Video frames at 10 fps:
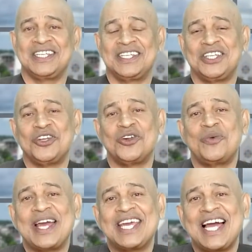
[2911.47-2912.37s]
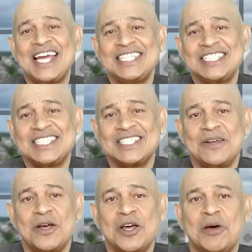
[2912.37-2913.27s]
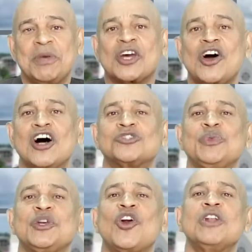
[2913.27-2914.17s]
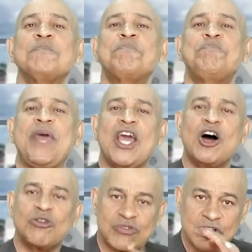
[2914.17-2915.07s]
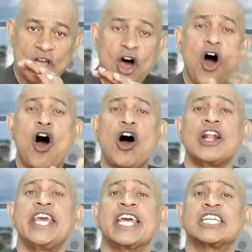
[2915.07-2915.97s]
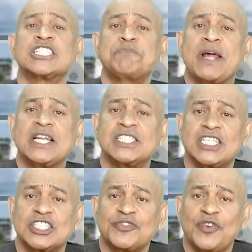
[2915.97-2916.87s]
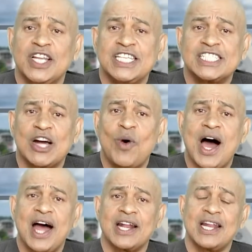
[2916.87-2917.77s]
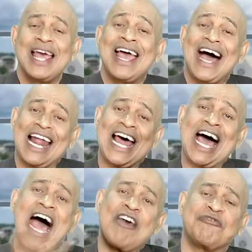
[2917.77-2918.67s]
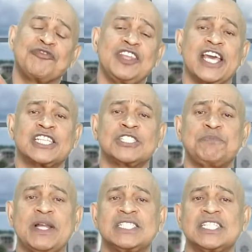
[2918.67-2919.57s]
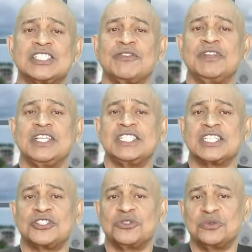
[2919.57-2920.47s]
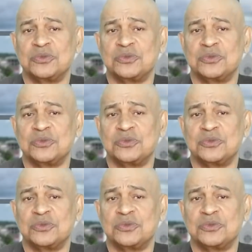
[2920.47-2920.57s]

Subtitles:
You know why, guys? Because we don't pay out all the expenses for Liza 1 and half the expenses of Liza 2.